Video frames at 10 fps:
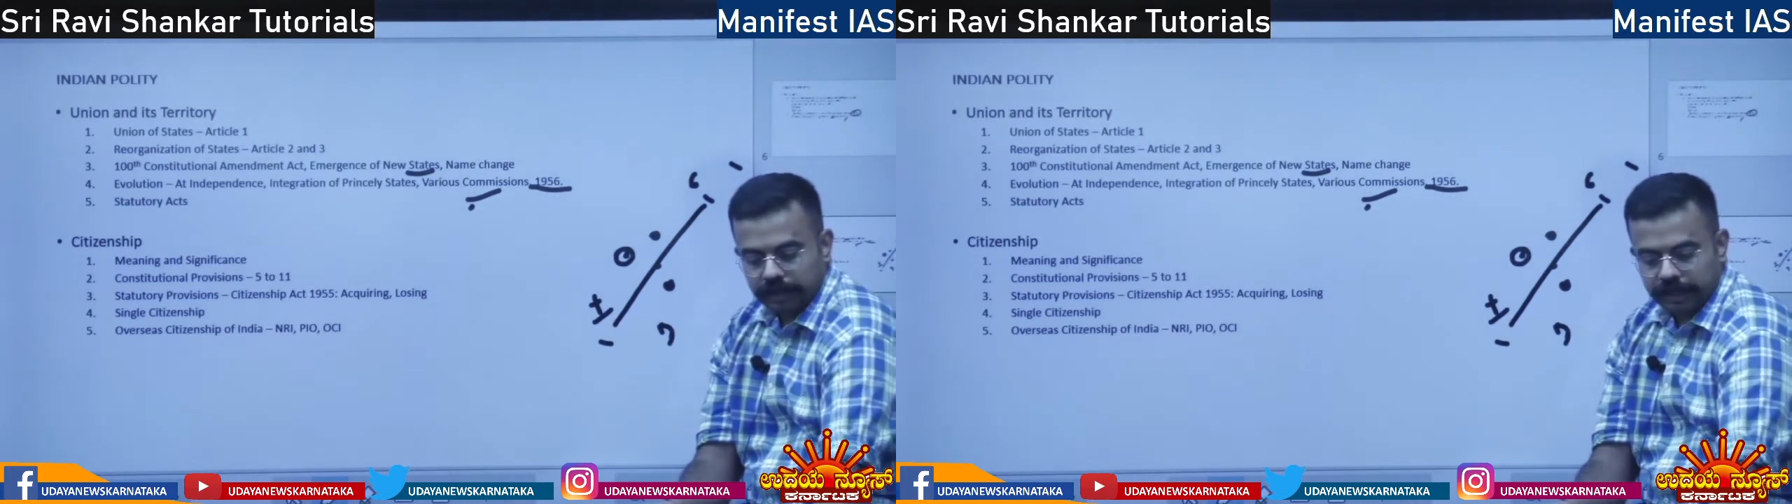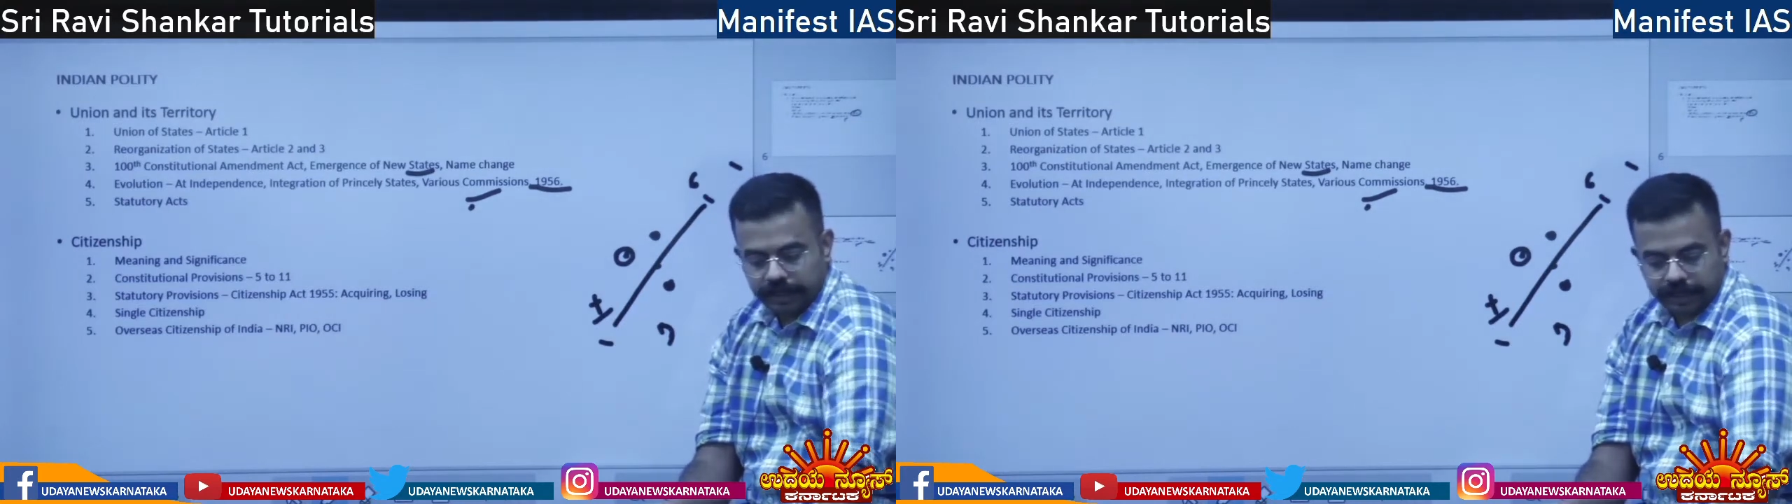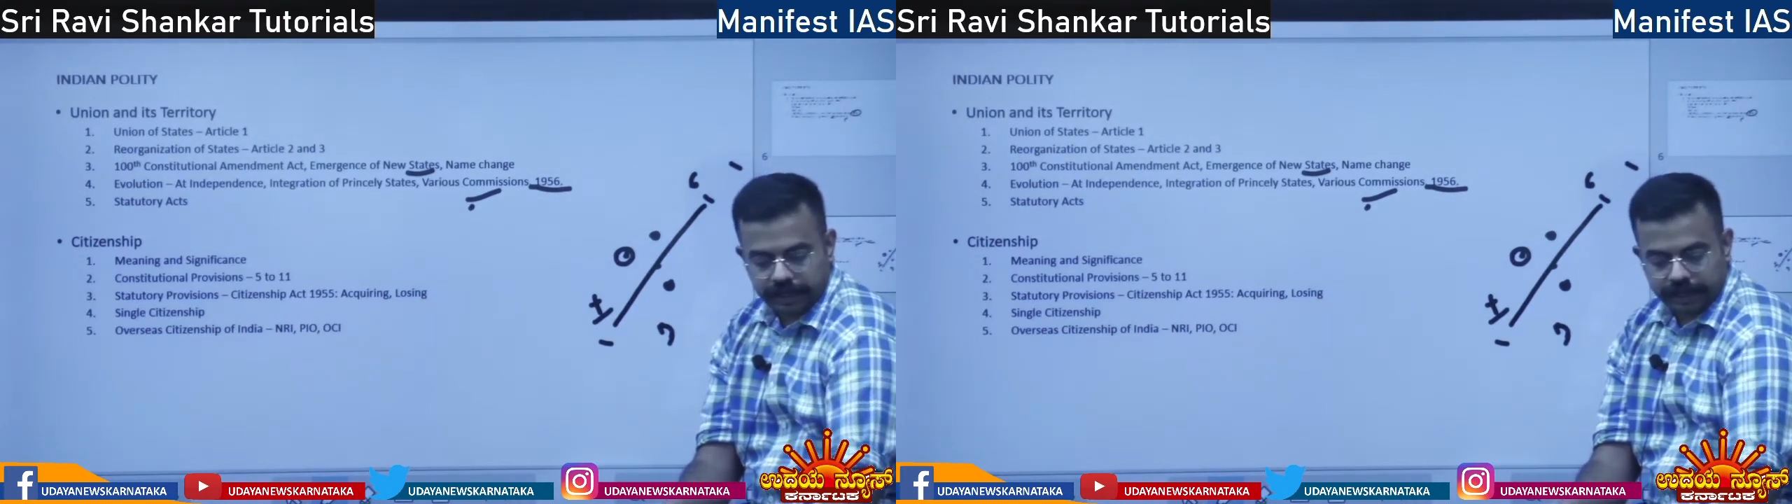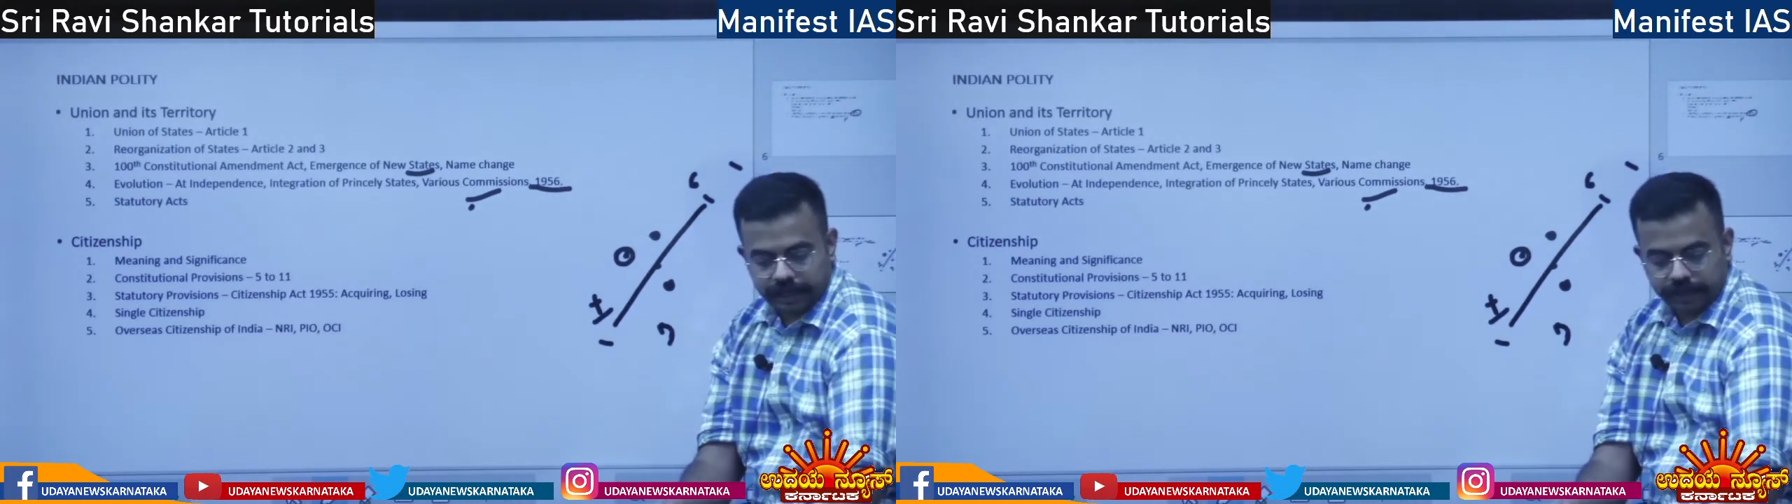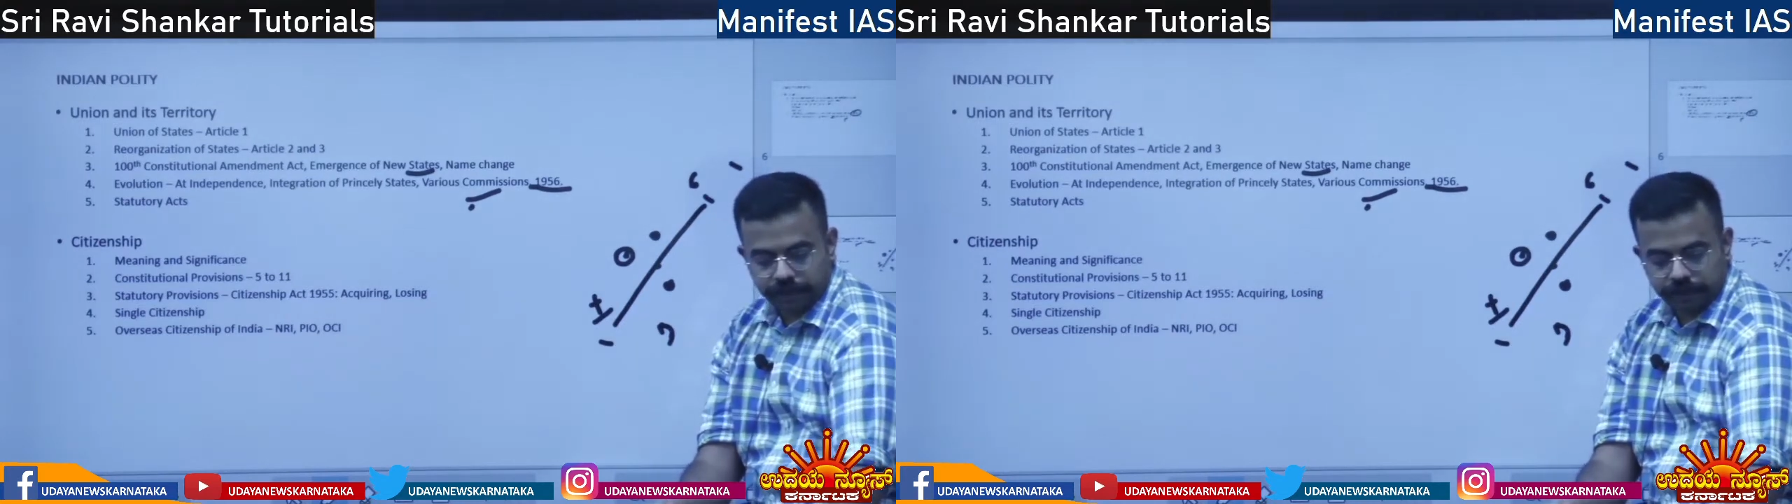integrated
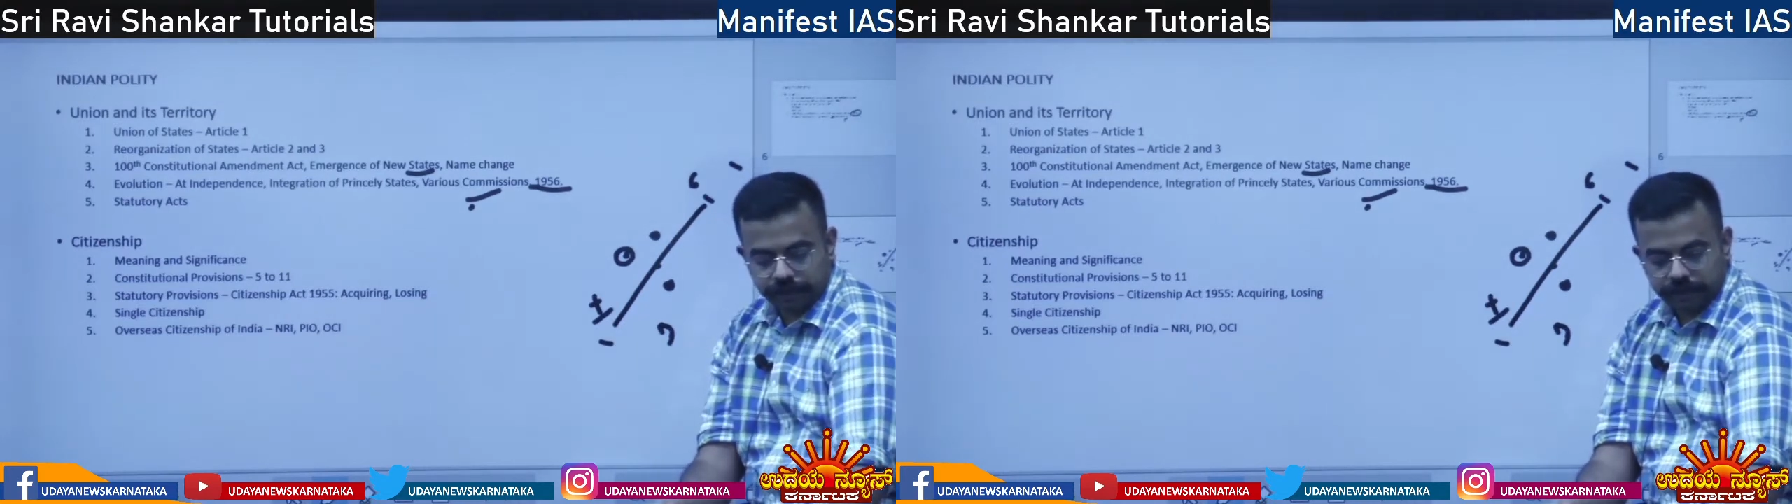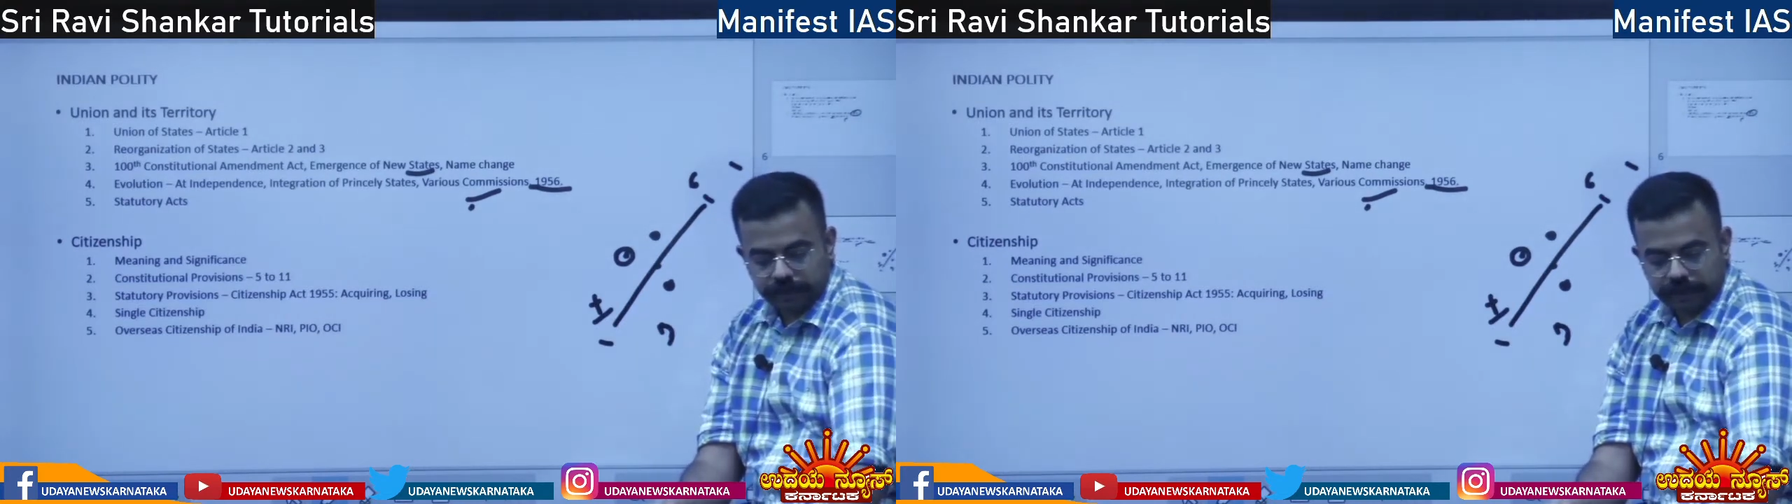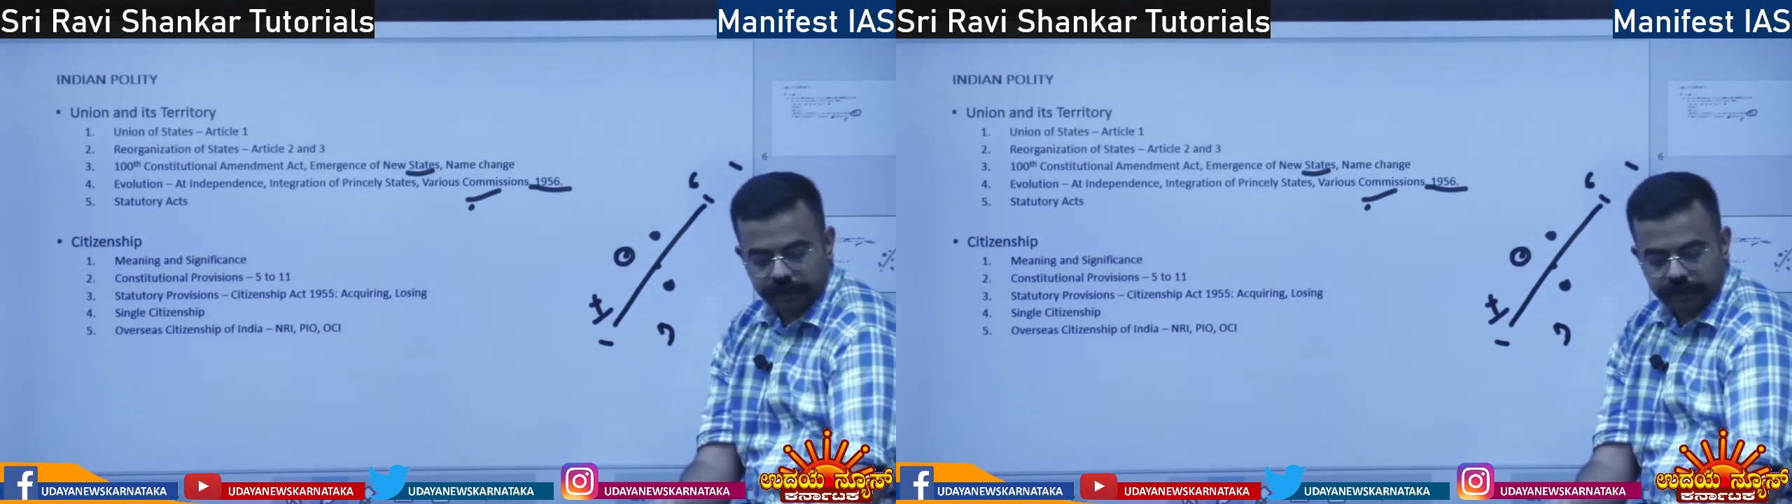into